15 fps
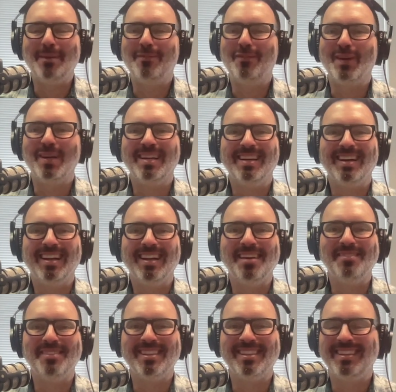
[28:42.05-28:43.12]
free. I
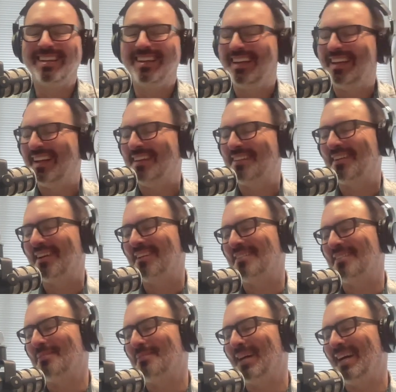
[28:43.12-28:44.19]
love it. That's
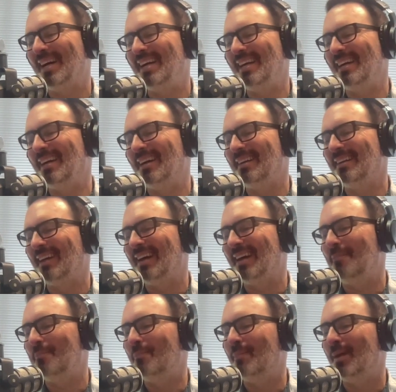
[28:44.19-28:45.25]
awesome.
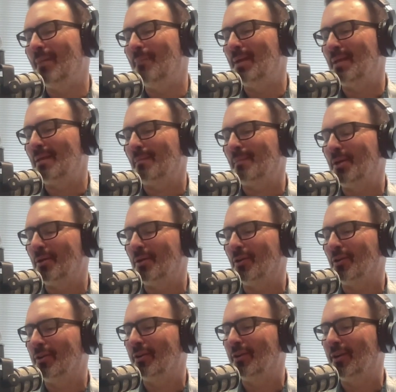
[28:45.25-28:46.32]
I misspoke
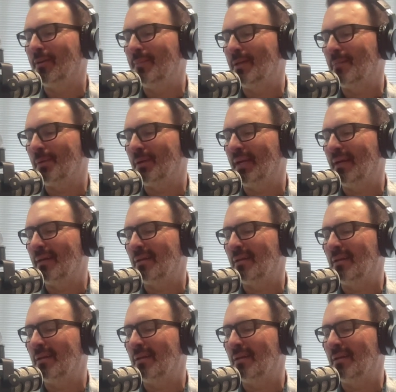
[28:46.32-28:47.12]
earlier. I mispronounced it. It's